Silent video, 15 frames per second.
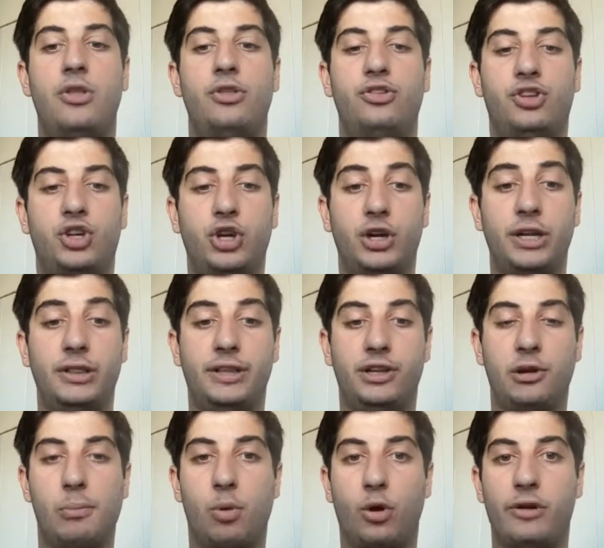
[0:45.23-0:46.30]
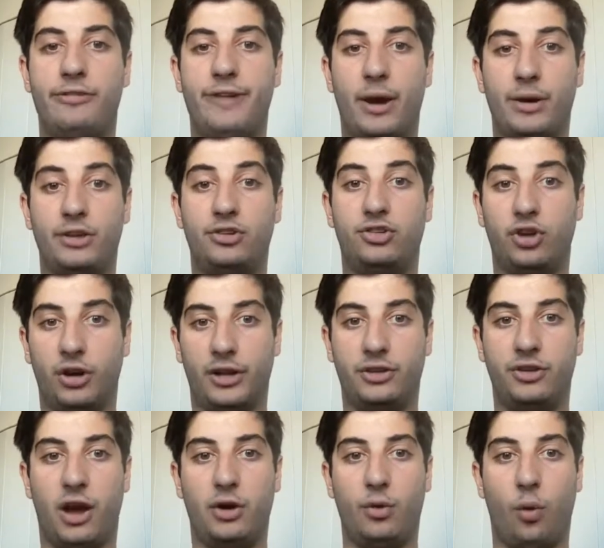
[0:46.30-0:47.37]
The Security Leaderboard, found at
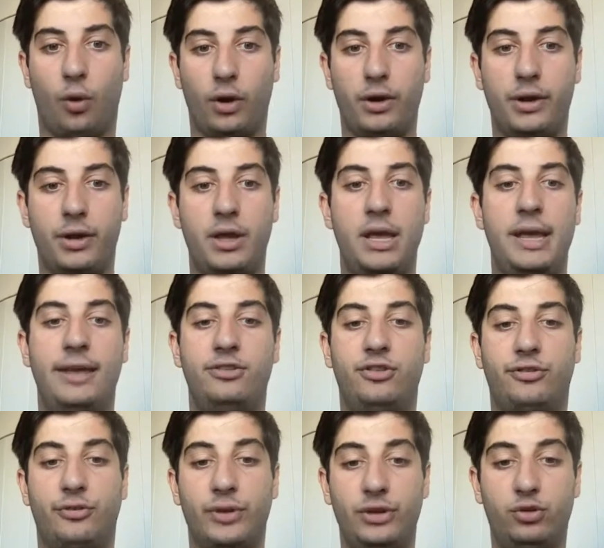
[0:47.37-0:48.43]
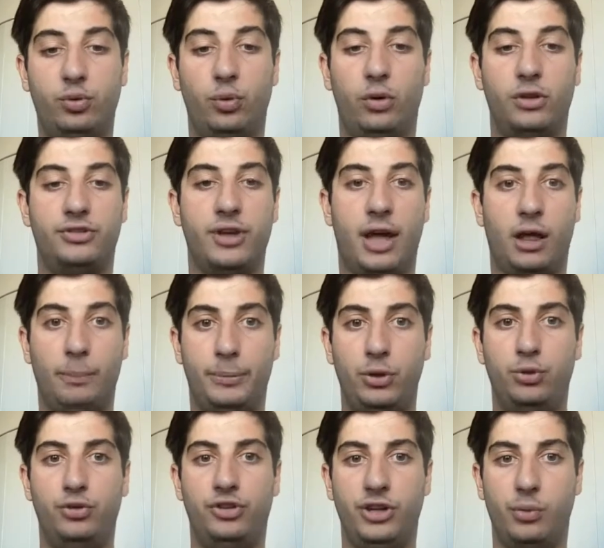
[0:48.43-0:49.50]
CertiK.org, is a free tool to help
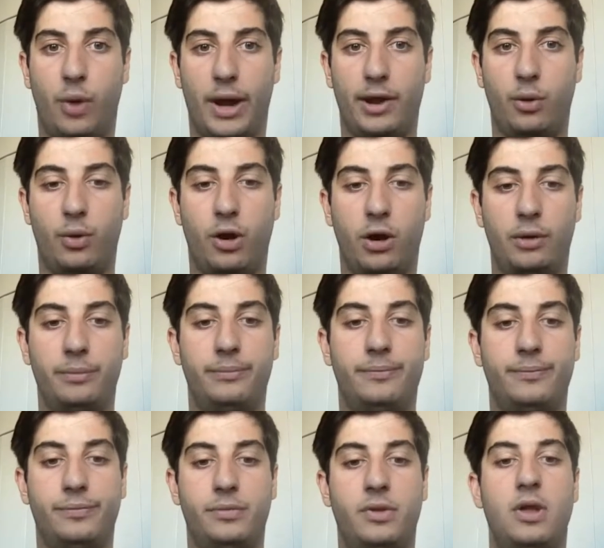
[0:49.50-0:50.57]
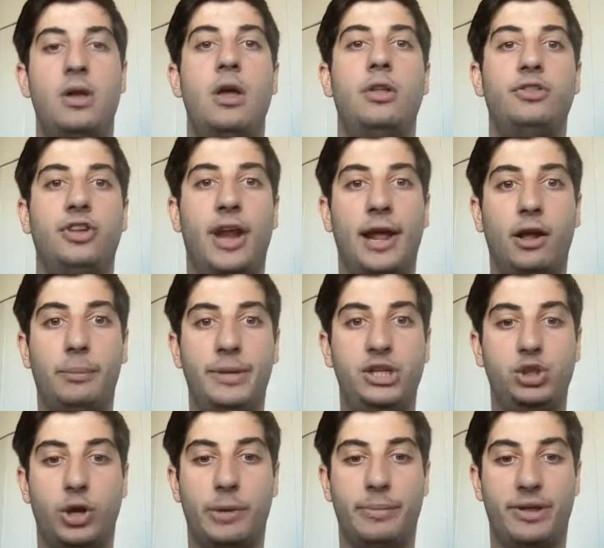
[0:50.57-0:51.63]
you DYOR. Today, I'll be
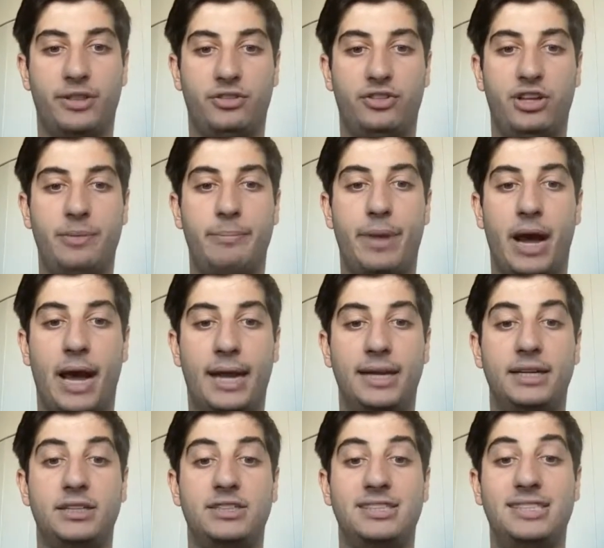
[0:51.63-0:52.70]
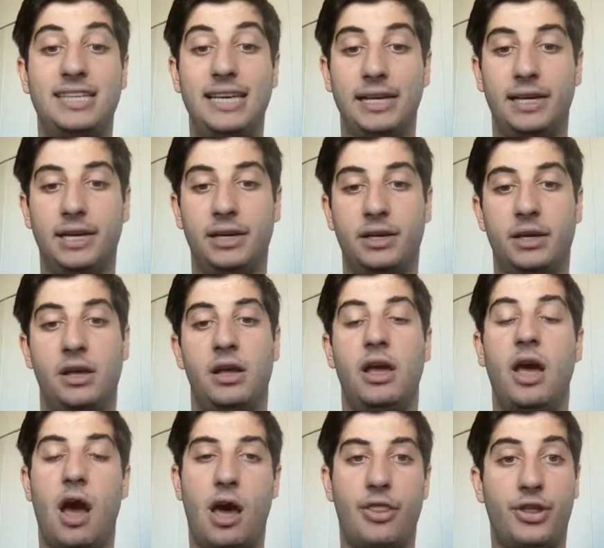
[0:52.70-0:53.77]
joined by the team behind CEEK.
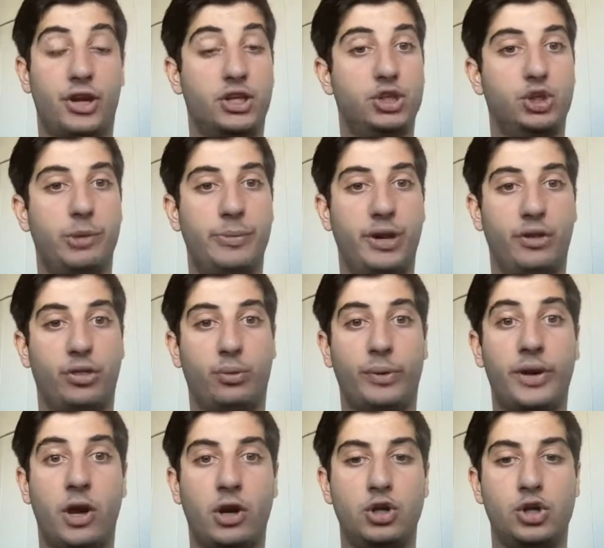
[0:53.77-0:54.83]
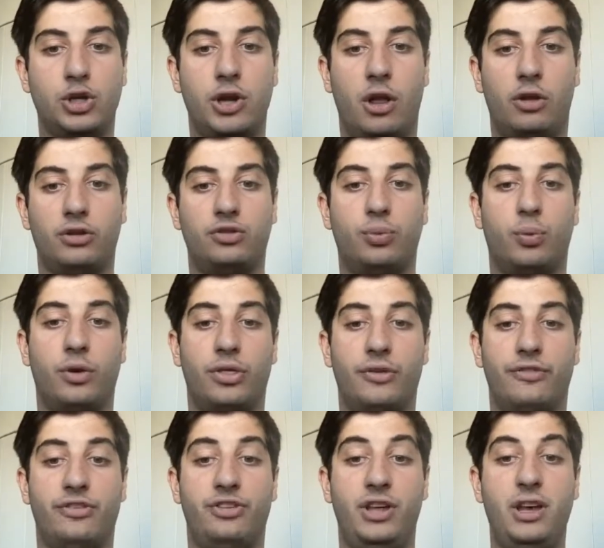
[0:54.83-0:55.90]
They're contributing $300 worth of
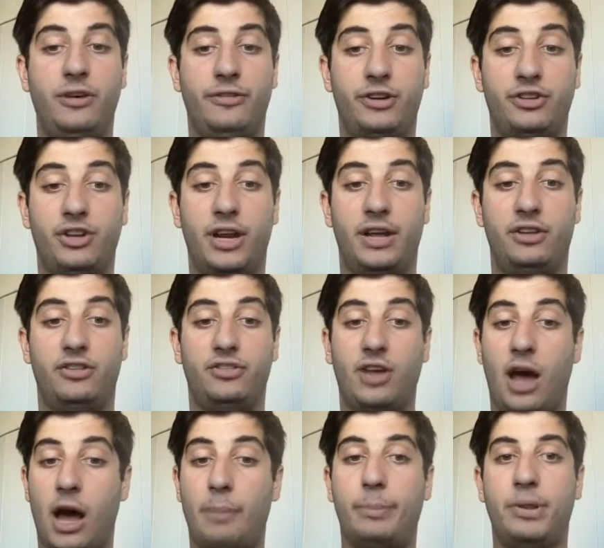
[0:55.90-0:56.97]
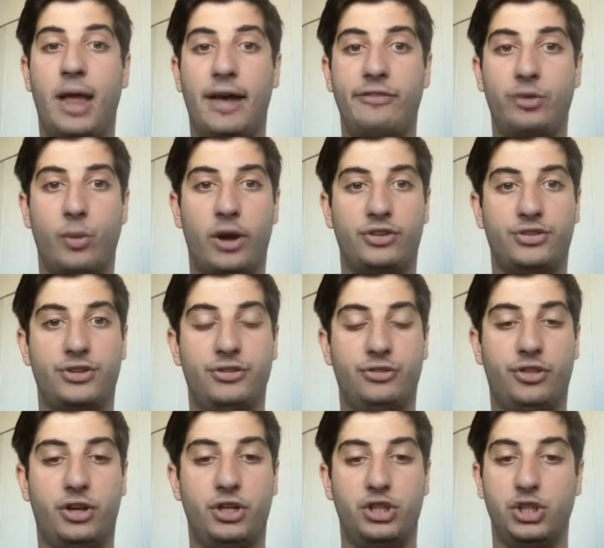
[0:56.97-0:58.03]
CEEK for today's top live questions
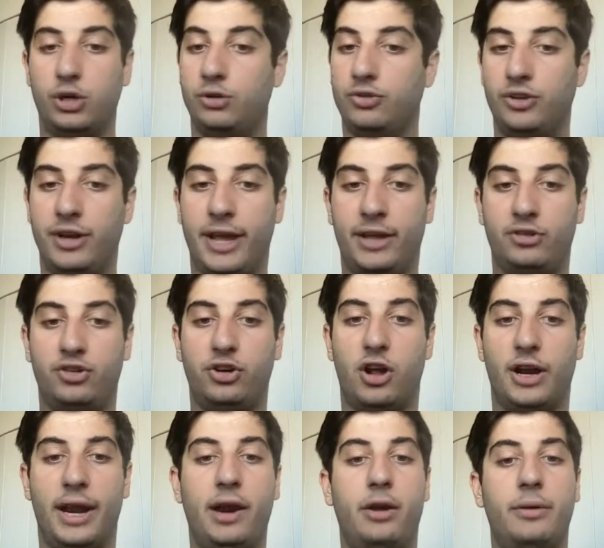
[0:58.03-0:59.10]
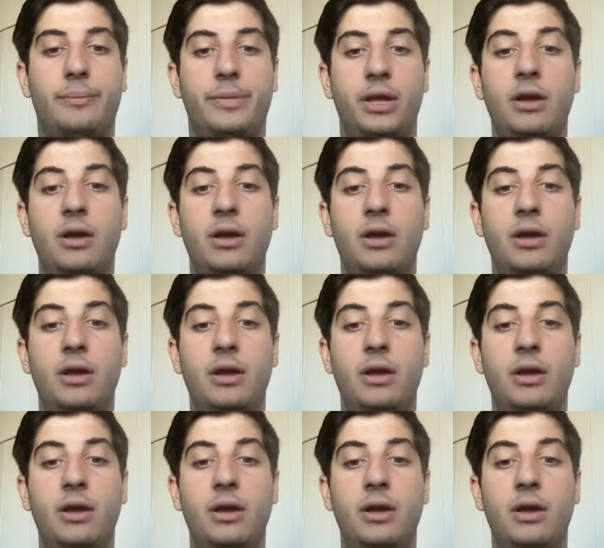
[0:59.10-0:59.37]
that are chosen and answered on air.